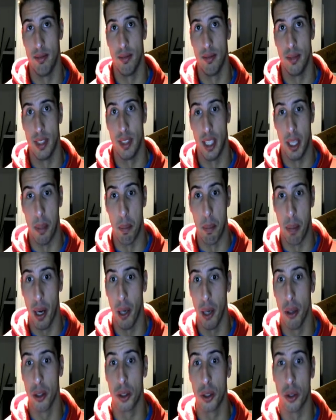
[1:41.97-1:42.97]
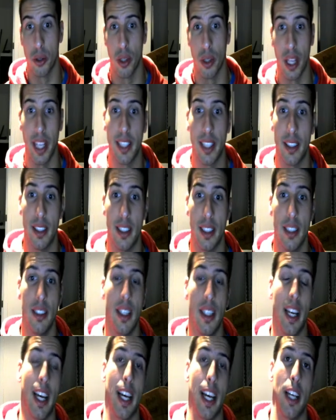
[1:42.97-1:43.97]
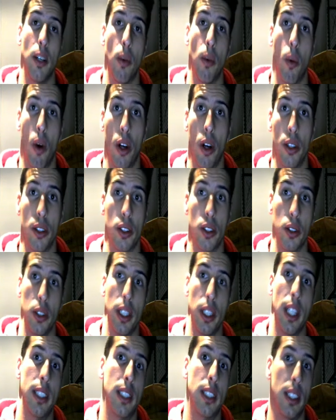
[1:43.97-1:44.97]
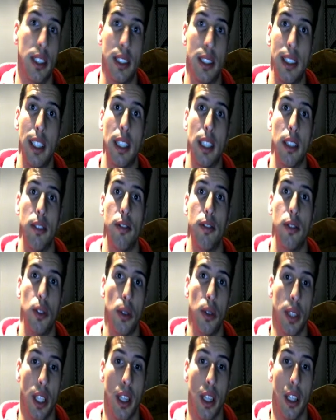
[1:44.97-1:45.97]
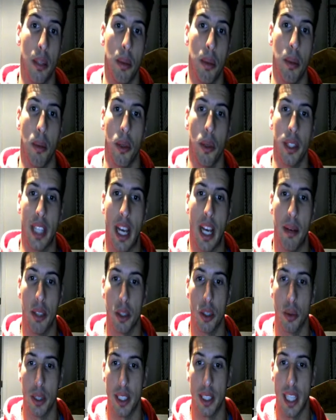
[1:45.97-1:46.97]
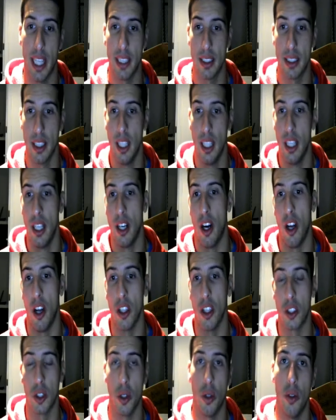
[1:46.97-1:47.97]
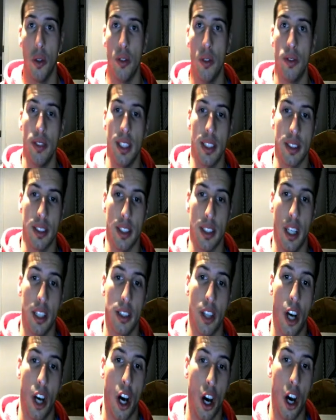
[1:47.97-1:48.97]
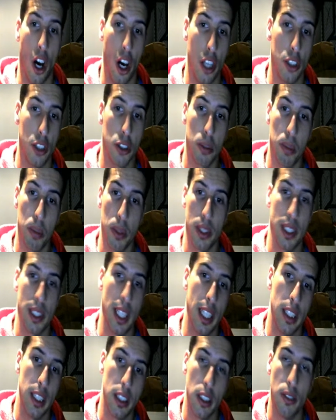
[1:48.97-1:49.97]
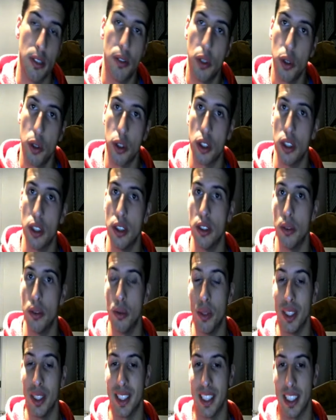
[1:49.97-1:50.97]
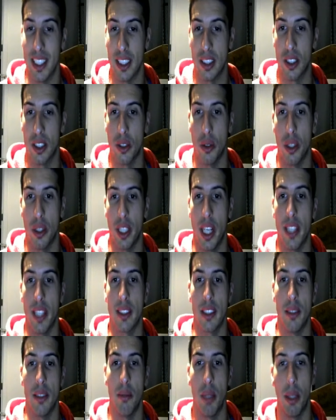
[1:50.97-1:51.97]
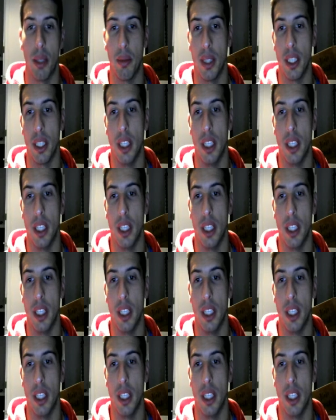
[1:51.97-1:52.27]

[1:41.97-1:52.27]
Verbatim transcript: imperiled to lightning and water, so you guys can think of doing a little bit more damage with that. Also, he's not 100% confusion resist, so you guys can maybe